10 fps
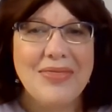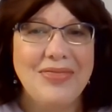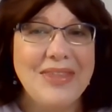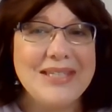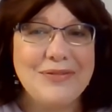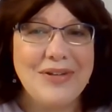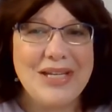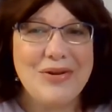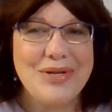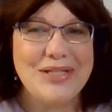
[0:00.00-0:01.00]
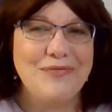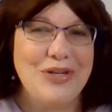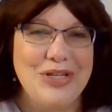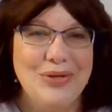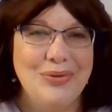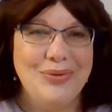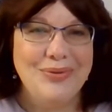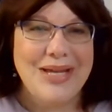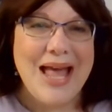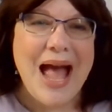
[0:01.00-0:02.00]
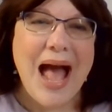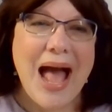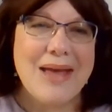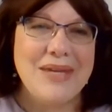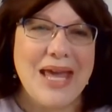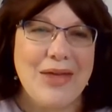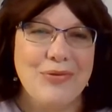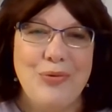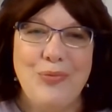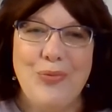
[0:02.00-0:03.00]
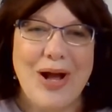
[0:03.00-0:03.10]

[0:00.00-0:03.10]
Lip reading: This video is for you. I'm Catherine.